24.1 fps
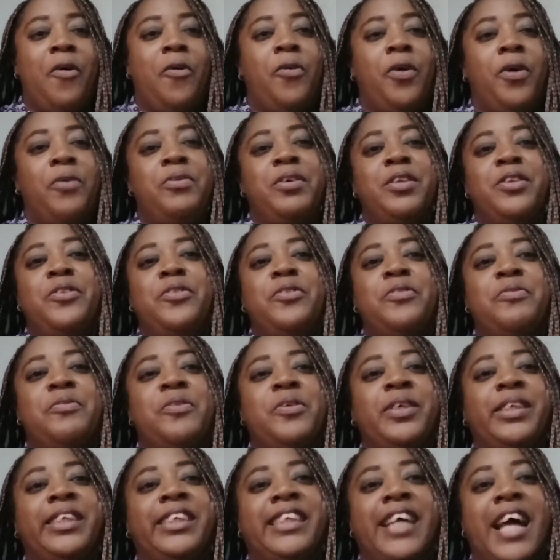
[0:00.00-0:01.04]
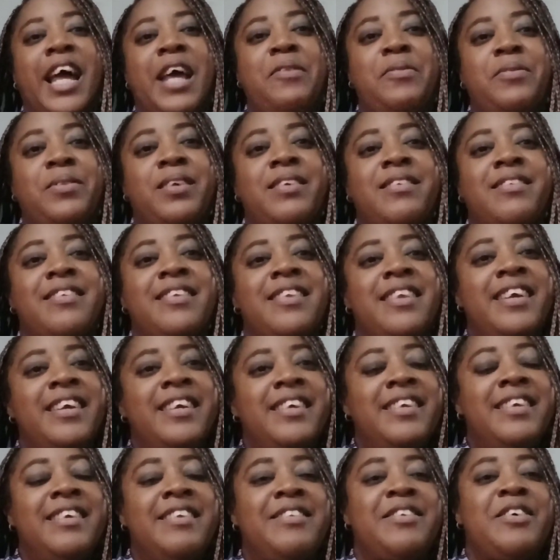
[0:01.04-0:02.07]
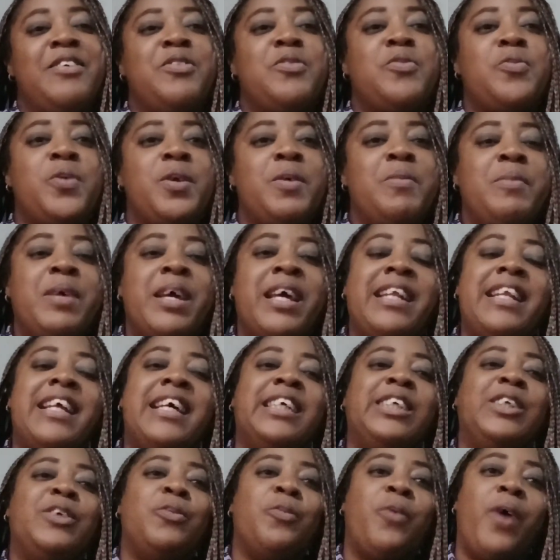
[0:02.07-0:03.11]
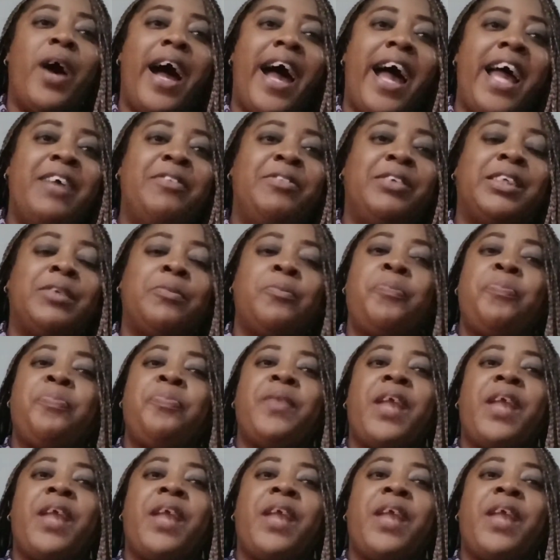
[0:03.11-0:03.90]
What we do most times as ladies, as women, as wives,